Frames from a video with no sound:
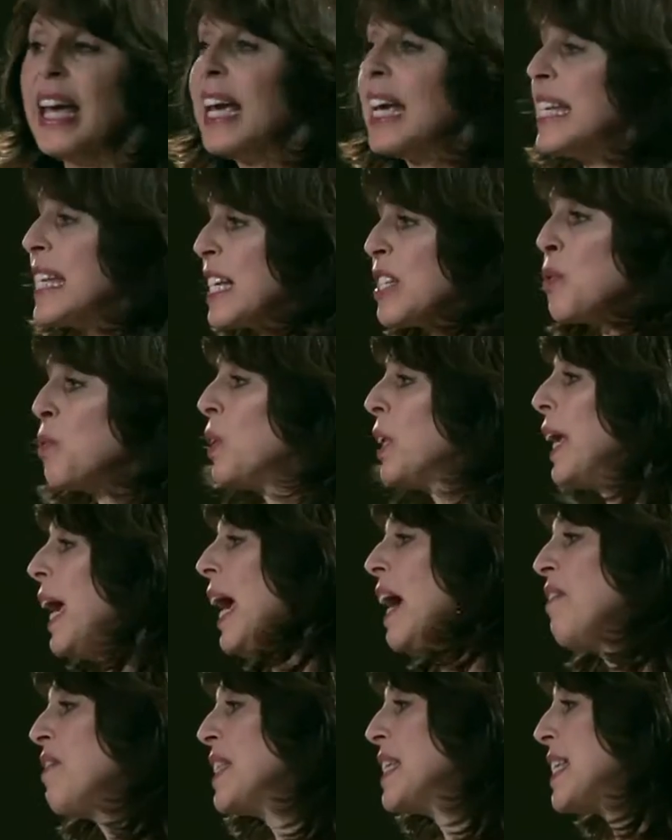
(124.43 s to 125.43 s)
He doesn't really
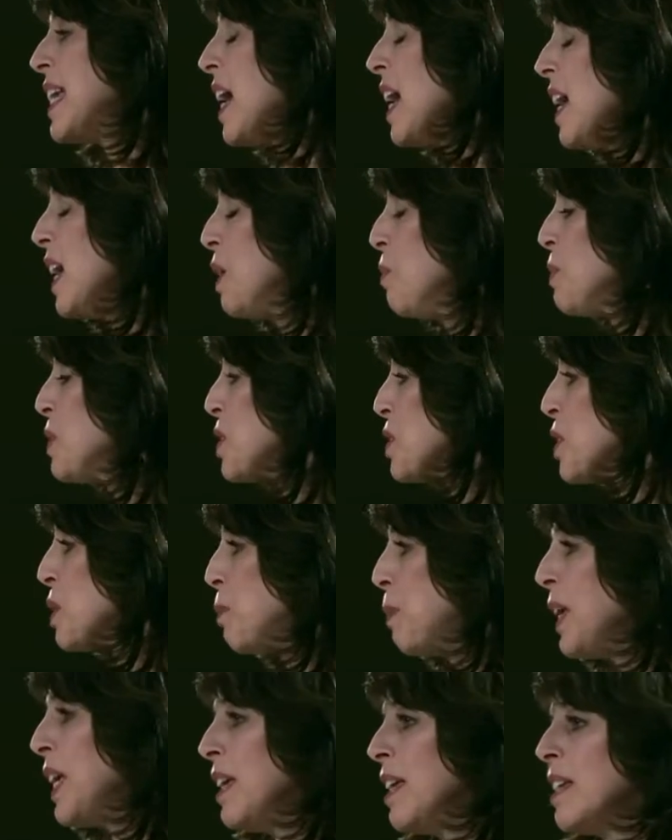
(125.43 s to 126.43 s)
have the time to
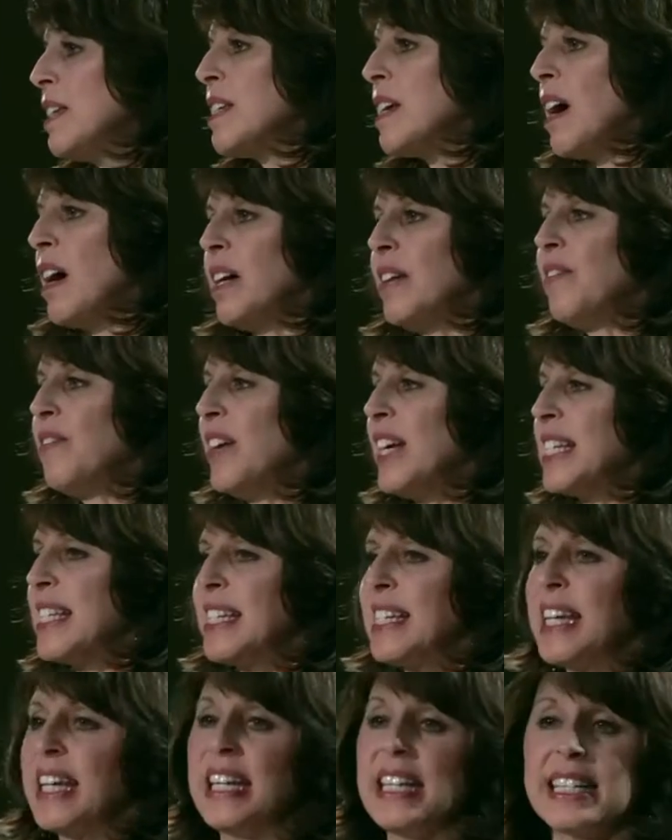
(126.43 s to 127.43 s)
spend on
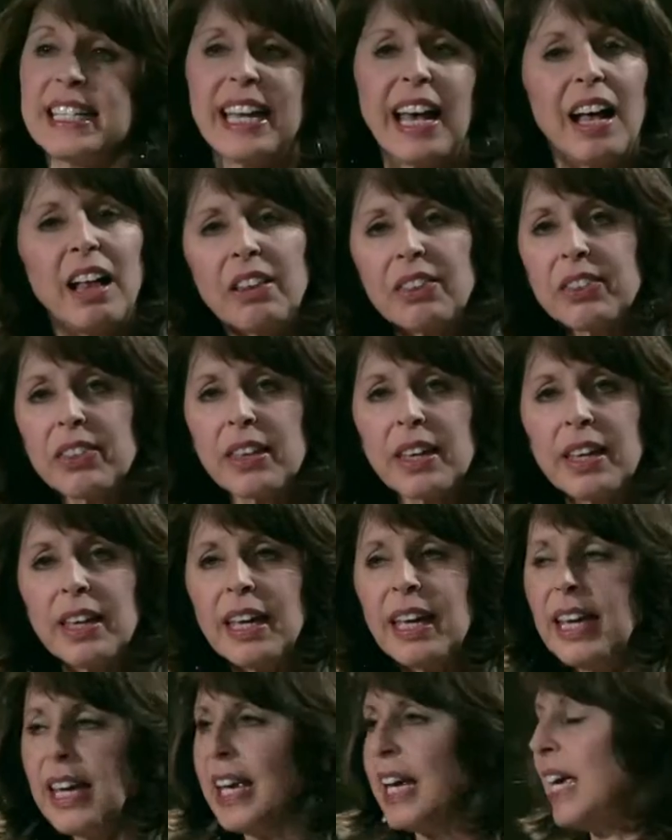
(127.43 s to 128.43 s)
investing in his health,
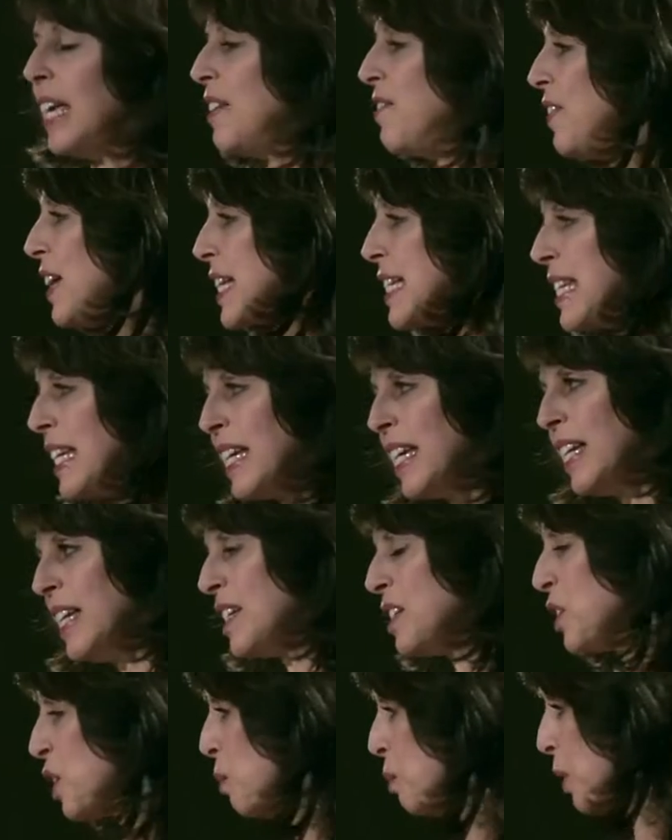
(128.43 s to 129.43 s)
in investing in
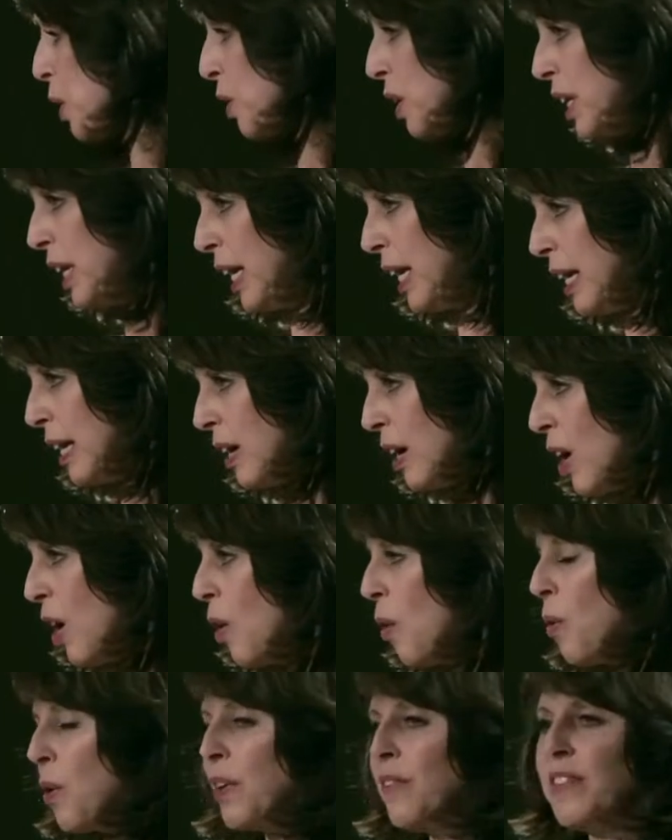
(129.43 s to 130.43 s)
his community,
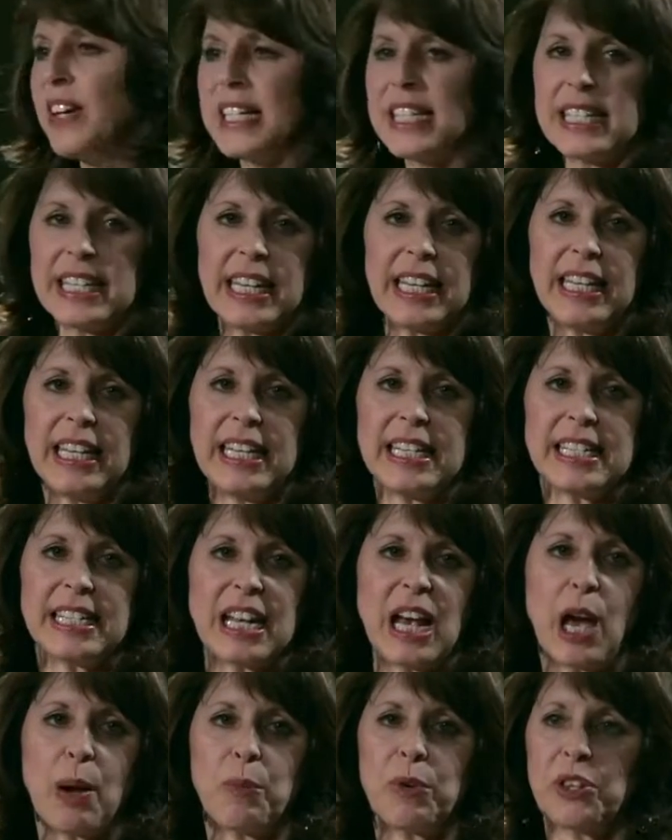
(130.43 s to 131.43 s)
or investing in his
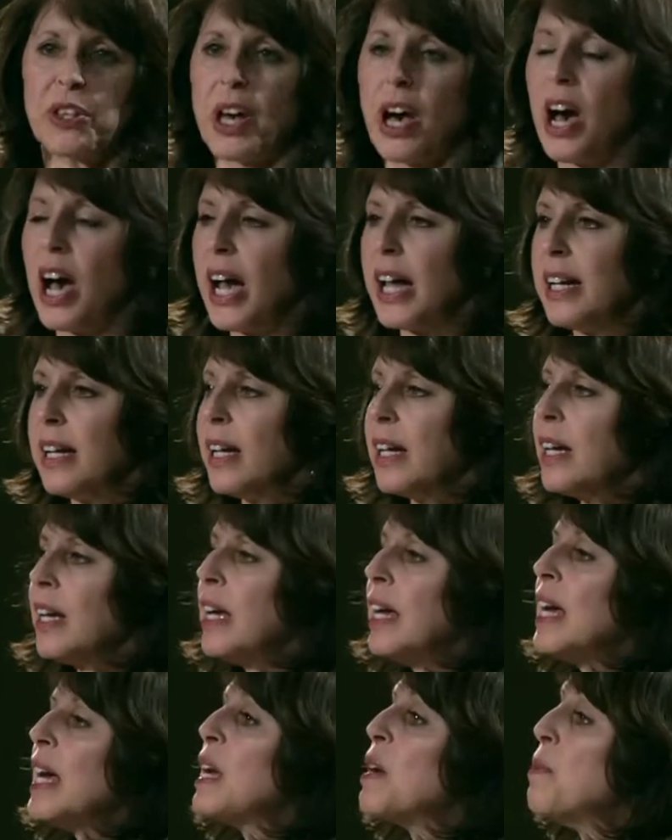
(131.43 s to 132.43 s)
time with God.
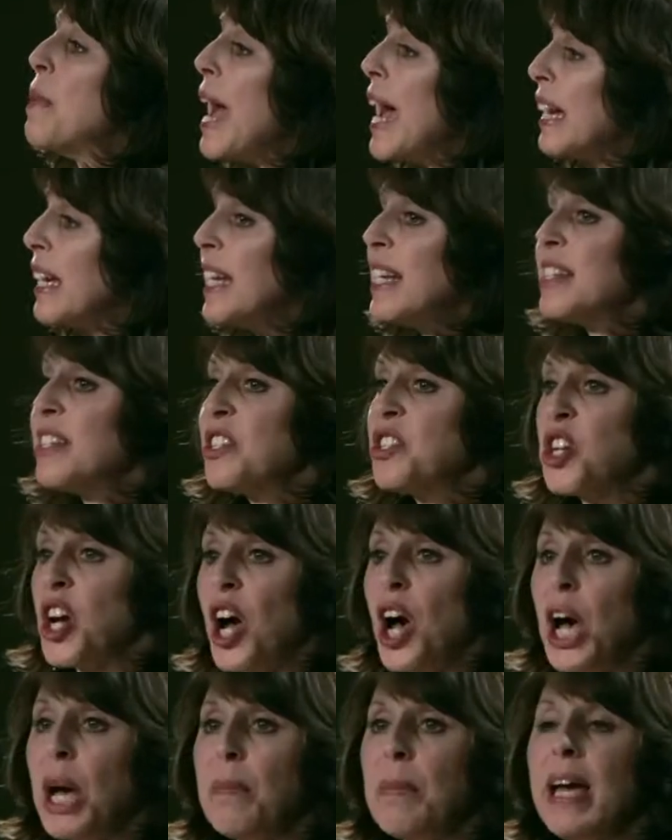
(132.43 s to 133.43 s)
Matt needs a
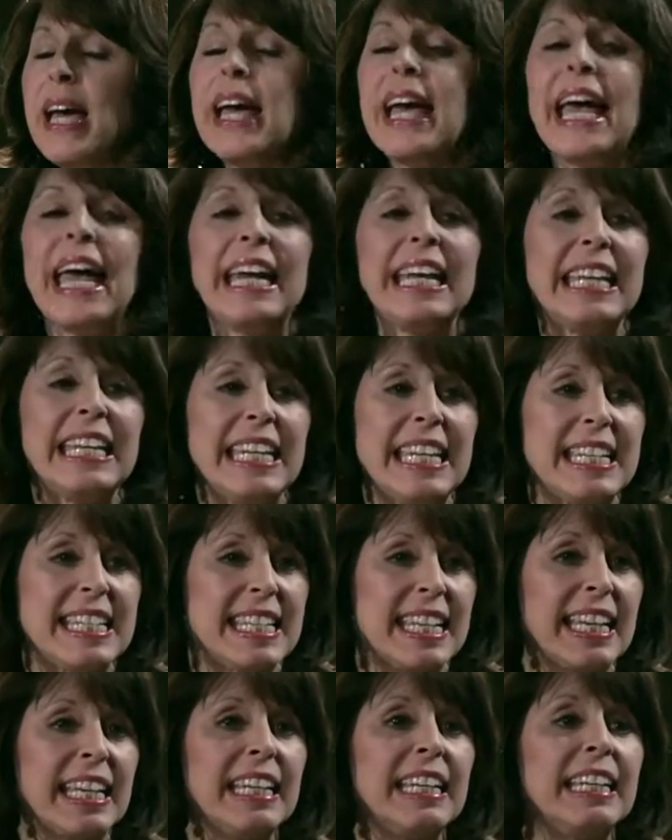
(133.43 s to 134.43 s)
job, and he
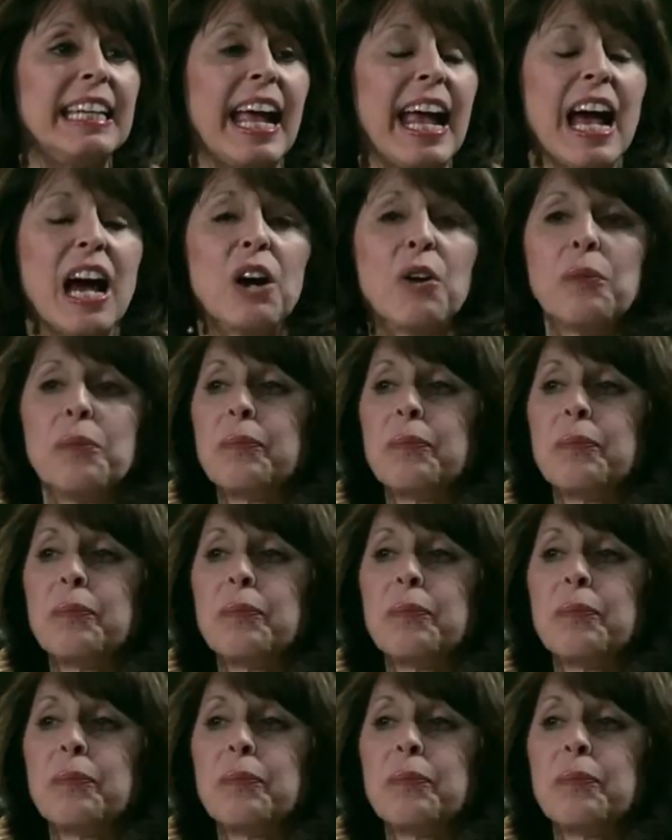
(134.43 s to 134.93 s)
needs it now.